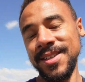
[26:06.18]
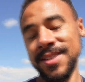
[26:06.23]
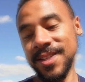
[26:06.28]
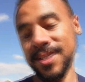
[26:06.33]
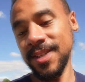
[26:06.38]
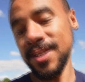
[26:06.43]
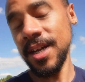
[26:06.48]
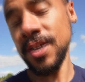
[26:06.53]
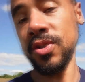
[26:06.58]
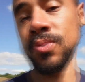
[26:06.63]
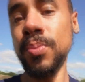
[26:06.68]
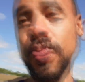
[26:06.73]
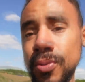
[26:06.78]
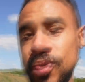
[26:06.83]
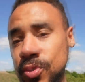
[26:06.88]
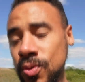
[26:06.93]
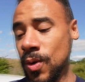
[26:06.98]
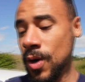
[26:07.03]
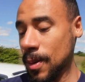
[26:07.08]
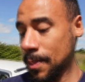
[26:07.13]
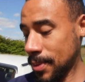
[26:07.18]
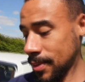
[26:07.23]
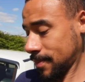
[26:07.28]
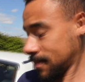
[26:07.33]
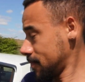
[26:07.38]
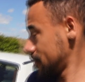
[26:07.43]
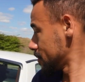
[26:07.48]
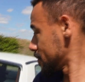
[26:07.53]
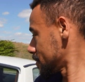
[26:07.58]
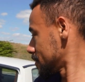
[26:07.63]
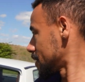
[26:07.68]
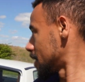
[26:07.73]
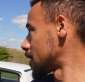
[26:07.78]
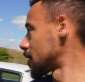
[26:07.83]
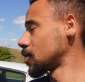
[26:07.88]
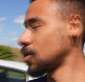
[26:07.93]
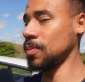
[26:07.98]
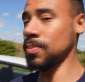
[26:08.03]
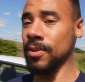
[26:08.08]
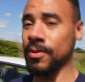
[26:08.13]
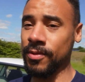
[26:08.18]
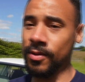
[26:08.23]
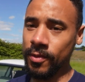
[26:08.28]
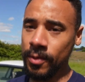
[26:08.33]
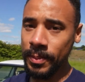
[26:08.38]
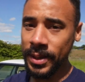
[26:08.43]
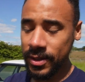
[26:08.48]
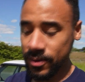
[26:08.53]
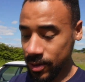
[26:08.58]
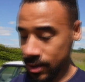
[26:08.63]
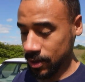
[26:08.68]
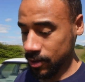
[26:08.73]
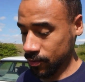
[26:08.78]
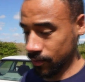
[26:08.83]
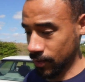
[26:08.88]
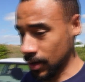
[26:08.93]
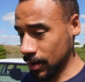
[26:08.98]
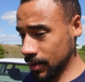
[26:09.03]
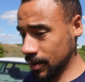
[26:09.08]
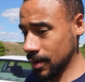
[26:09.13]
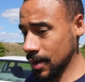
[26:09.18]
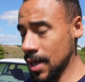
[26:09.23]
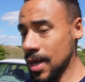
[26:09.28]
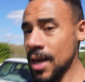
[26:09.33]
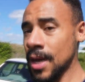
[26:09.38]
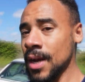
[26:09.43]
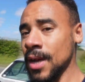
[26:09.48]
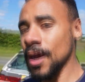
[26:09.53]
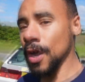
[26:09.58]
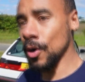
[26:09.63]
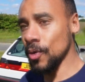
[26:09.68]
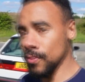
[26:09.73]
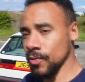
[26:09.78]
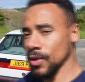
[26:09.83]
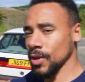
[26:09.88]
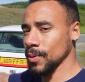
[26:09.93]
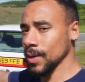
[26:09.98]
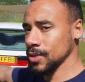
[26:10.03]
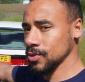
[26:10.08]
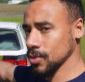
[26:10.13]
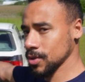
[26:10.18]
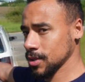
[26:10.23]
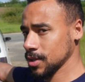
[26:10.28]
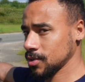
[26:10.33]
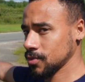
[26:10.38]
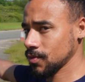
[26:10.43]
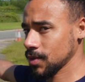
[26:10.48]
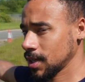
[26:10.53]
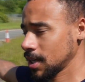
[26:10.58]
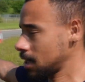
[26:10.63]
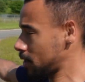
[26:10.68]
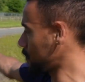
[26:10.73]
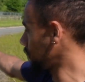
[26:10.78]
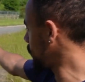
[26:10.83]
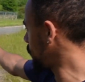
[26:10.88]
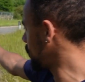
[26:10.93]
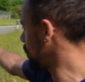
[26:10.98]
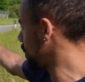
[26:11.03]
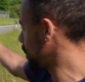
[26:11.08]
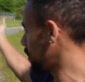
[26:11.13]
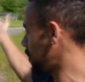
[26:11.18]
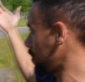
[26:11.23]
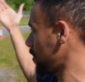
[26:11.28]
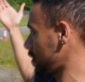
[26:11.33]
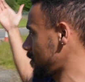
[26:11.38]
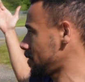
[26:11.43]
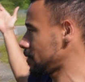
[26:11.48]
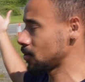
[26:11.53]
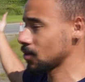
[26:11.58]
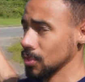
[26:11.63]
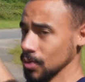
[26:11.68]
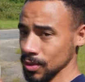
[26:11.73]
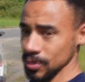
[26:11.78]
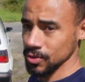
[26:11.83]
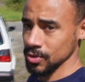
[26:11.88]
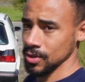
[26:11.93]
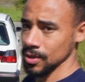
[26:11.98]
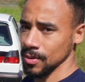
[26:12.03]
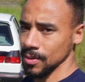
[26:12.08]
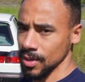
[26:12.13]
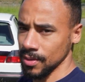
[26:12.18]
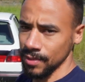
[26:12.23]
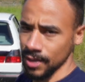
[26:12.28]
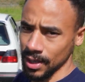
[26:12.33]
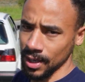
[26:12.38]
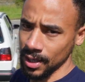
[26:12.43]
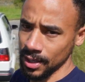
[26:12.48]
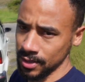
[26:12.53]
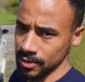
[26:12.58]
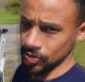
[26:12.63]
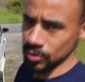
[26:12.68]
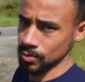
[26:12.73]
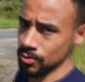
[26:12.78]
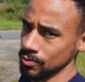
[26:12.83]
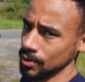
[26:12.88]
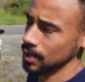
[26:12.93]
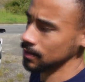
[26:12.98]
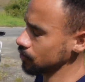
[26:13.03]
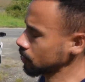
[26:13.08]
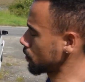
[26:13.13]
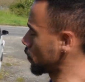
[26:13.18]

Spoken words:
the dashboard swap and a couple of other bits in this vlog. Hopefully you enjoyed this video. If you did, you know what to do. Give it a like and subscribe for